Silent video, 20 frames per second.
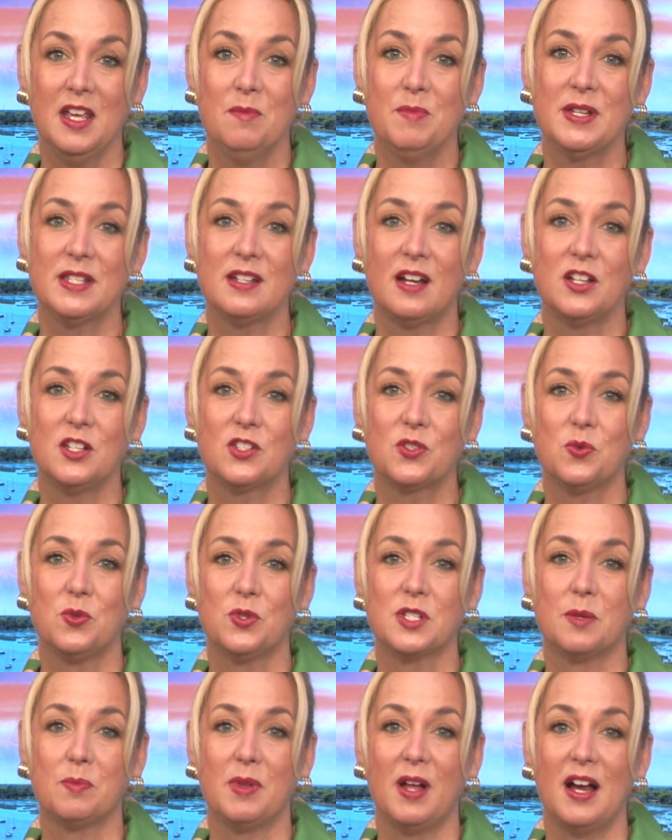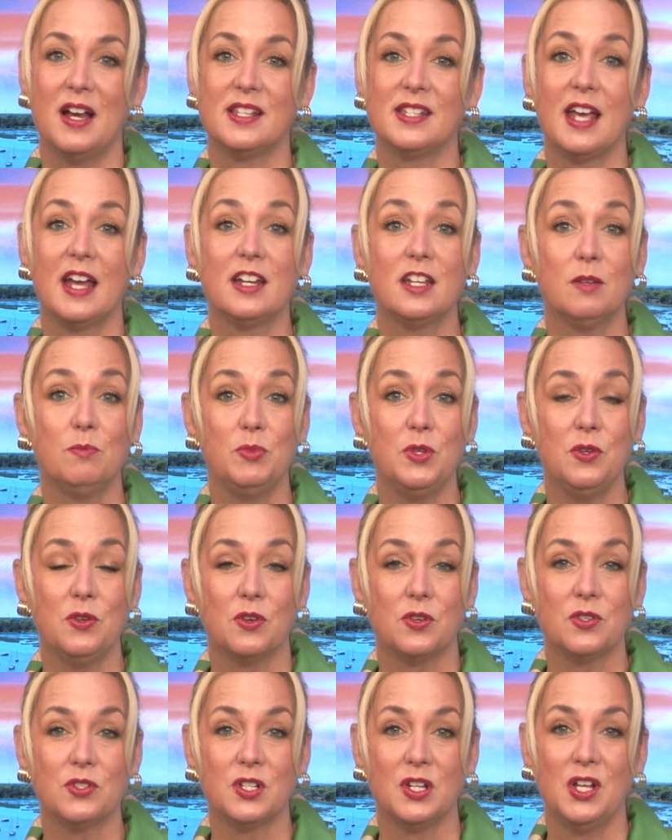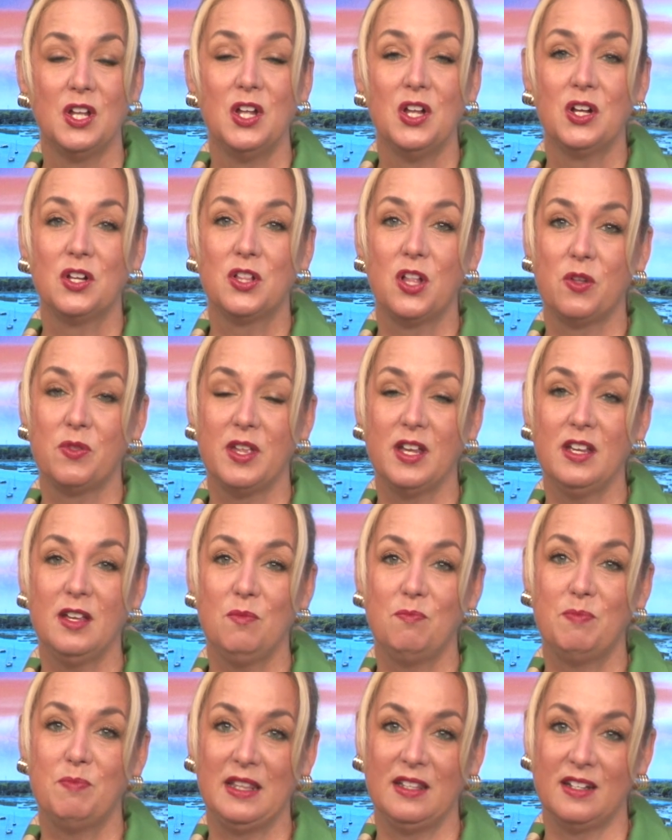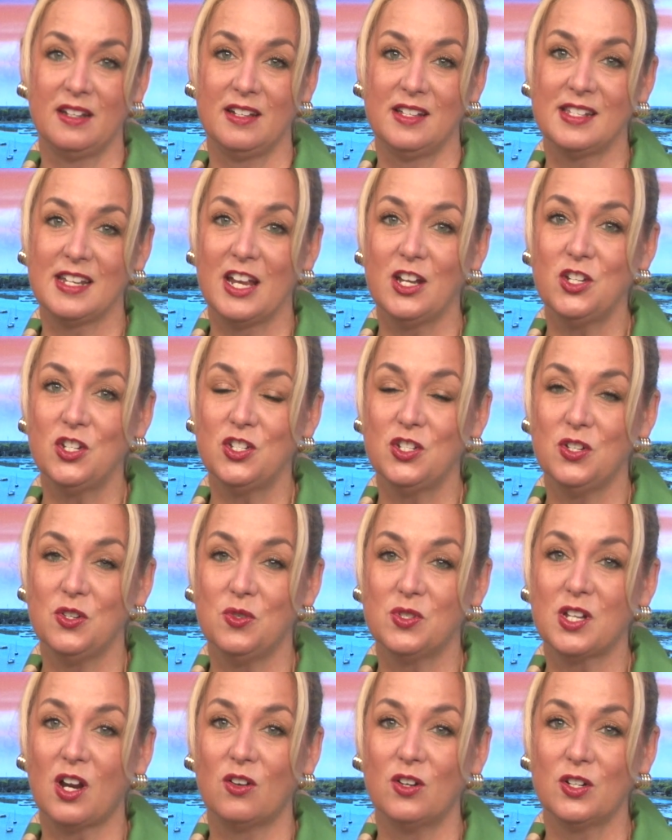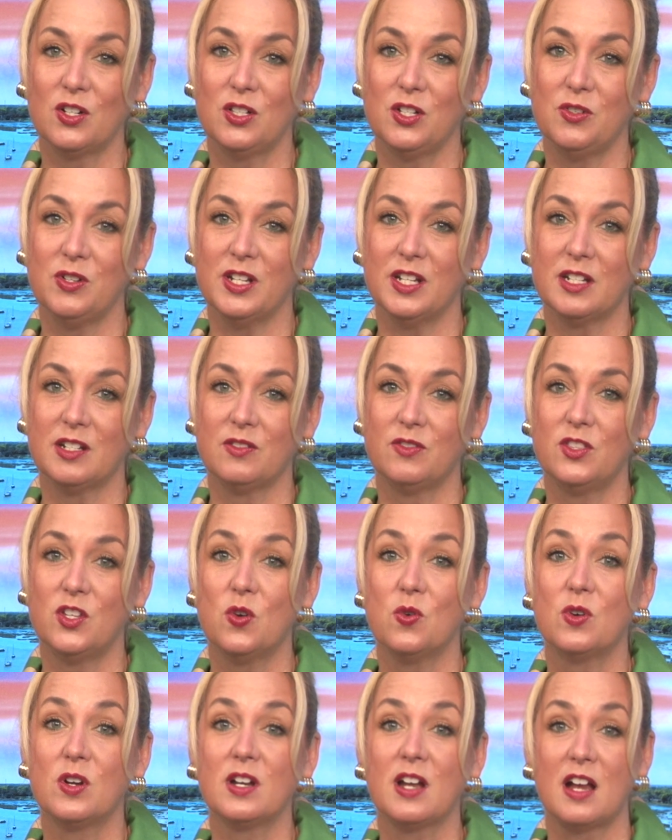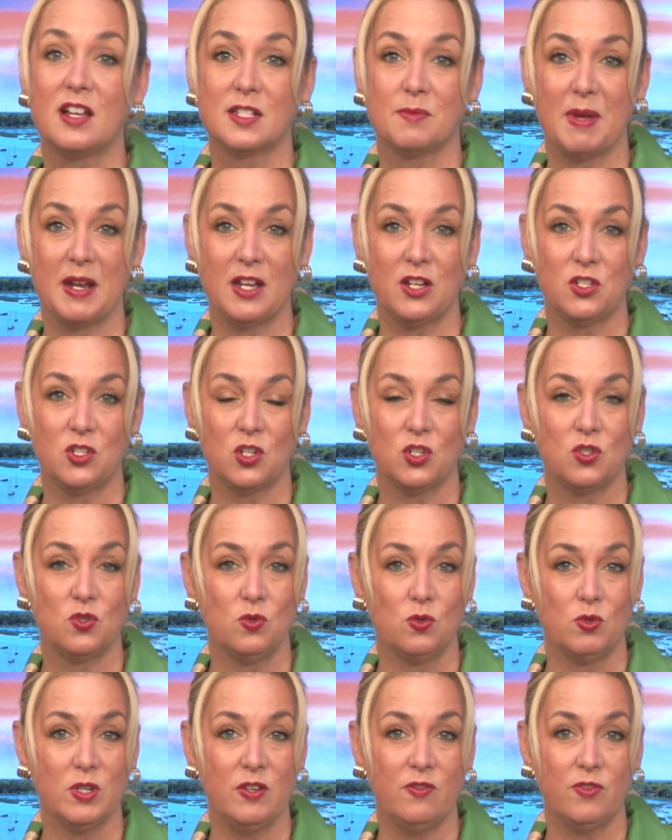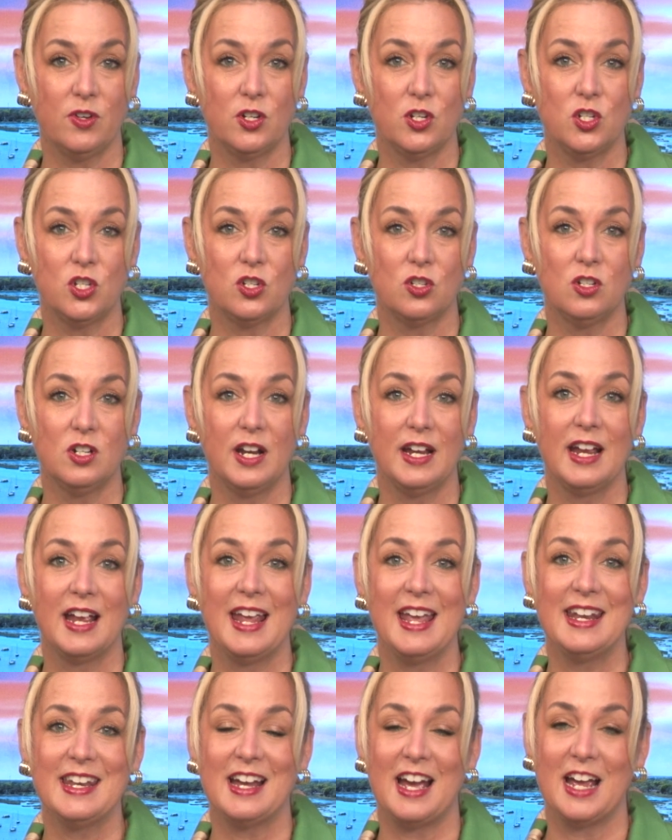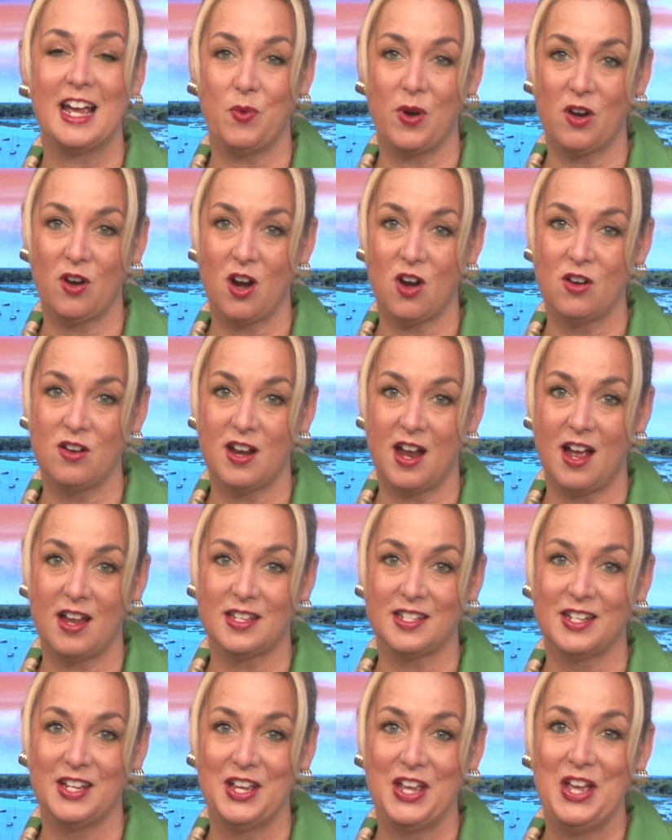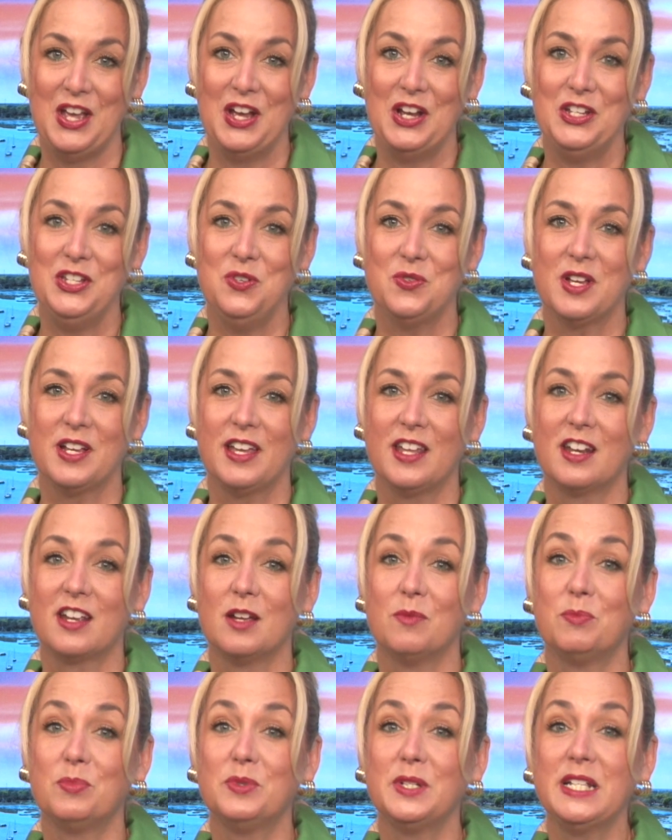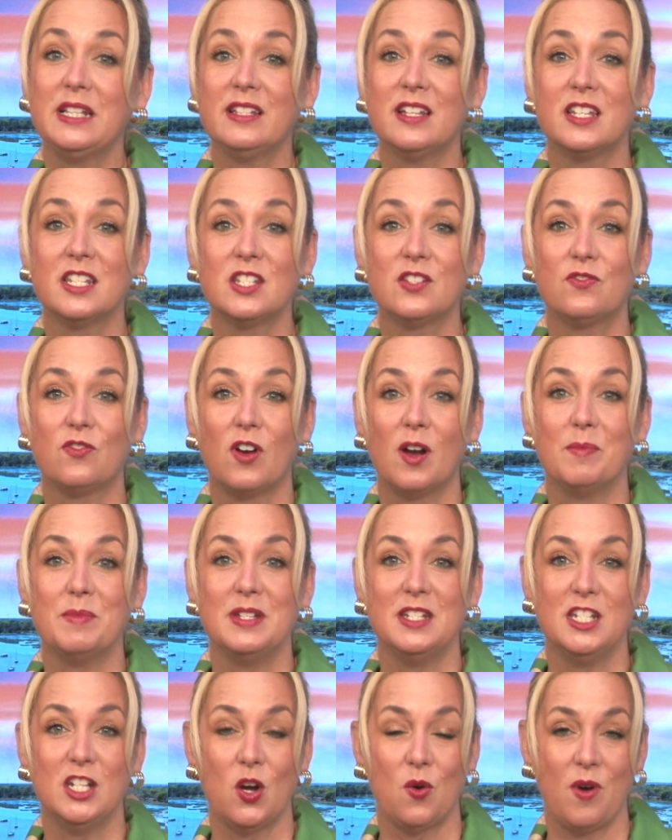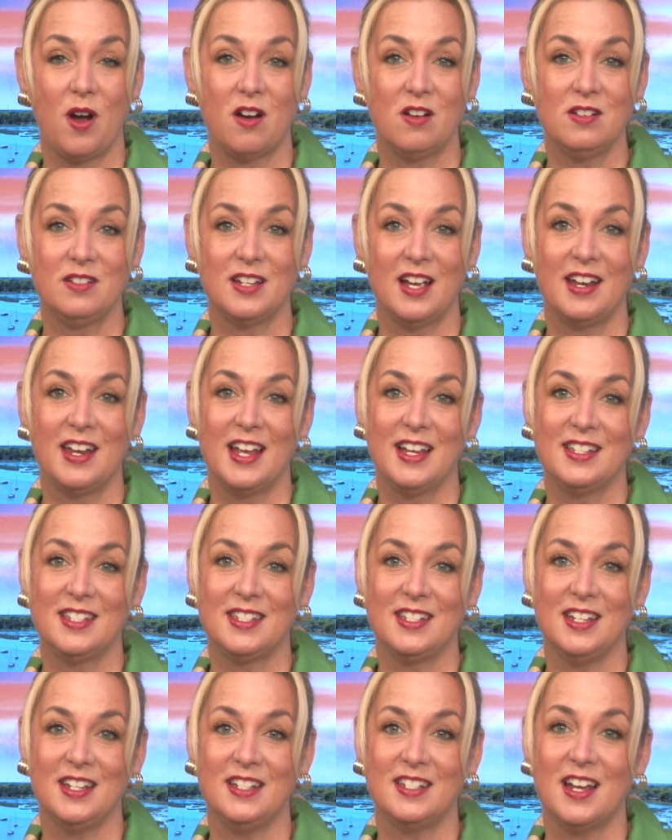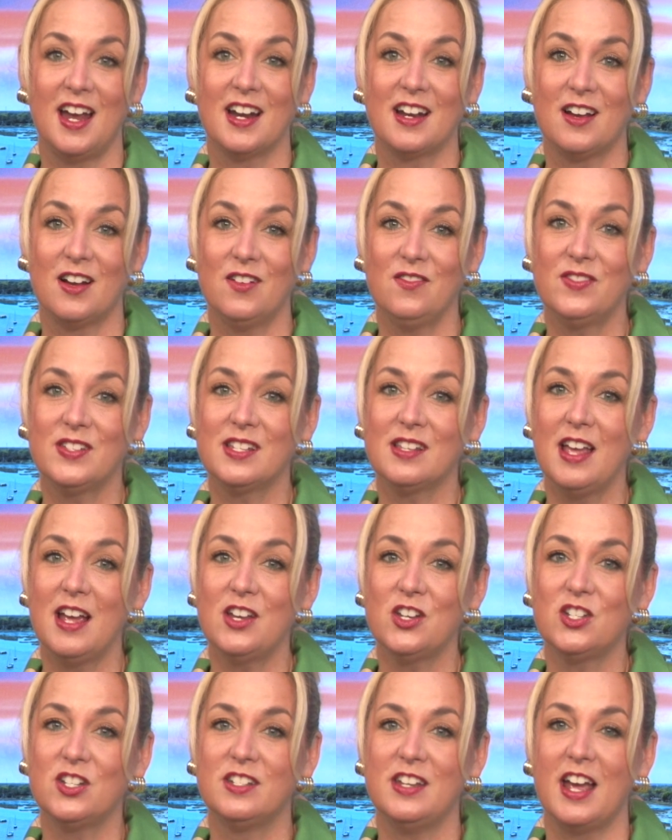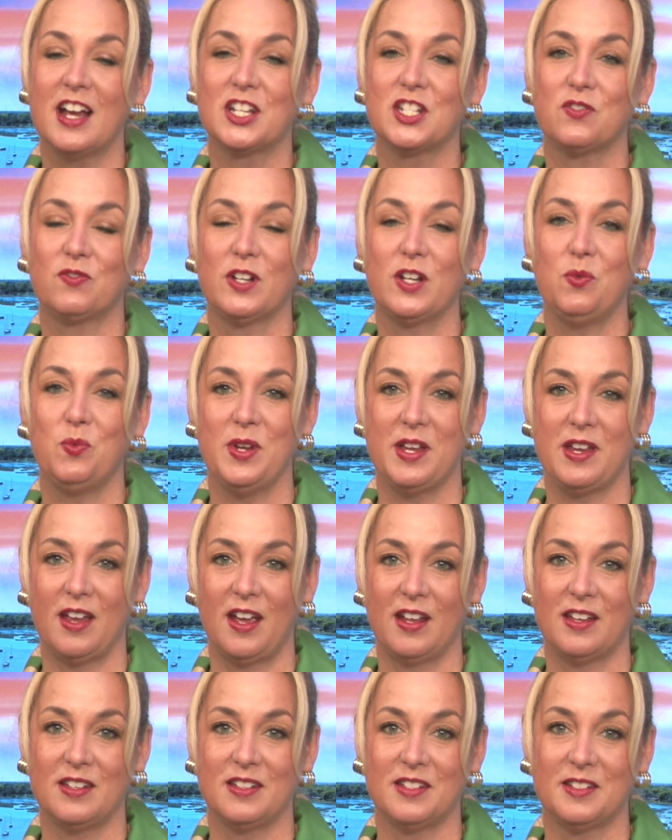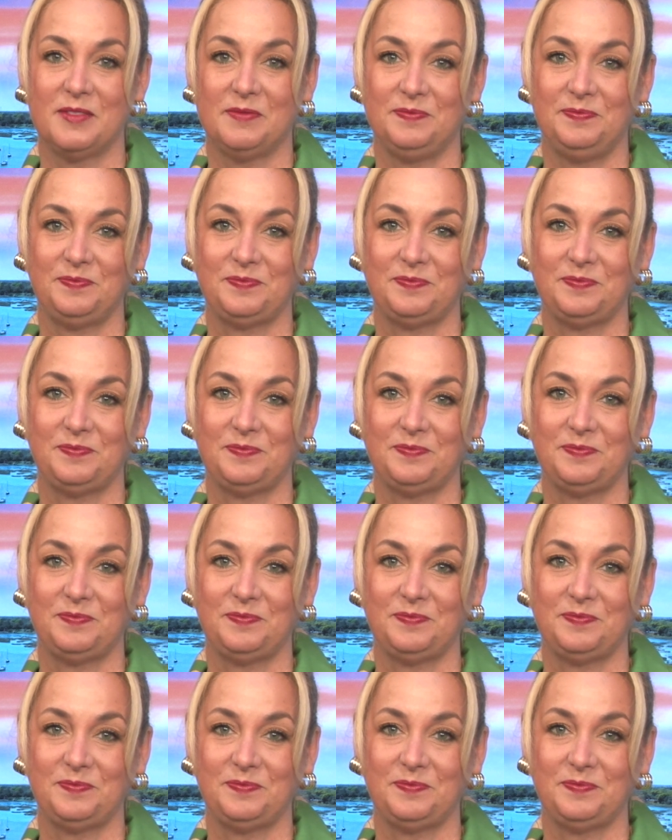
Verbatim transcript: Besides school supplies and computers, clothing, bed linens, and shoes are included, though cosmetics, jewelry, furniture, and eyewear are not. You can get a complete list from dor.sc.gov slash tax-free weekend.